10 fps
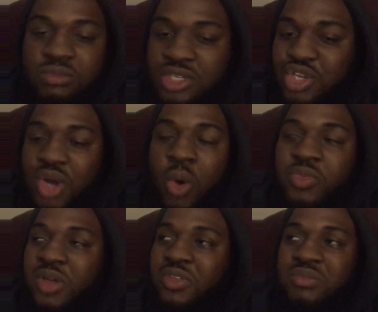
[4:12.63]
you know,
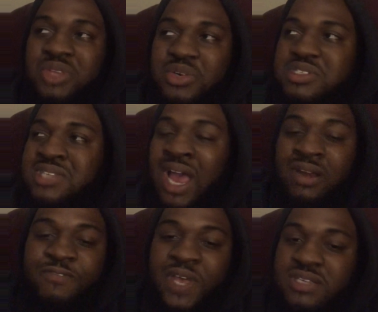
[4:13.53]
there's
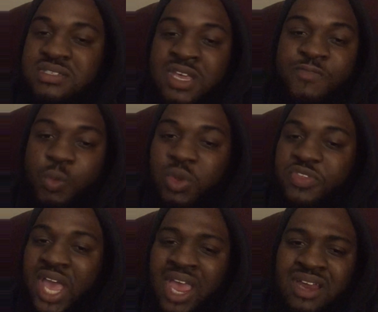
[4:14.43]
side effects even
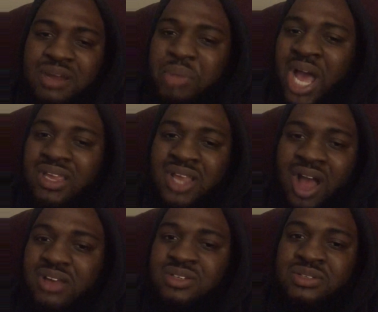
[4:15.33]
with the
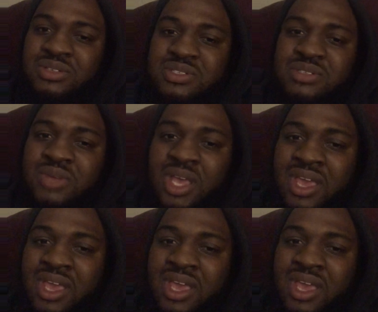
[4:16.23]
antibiotics.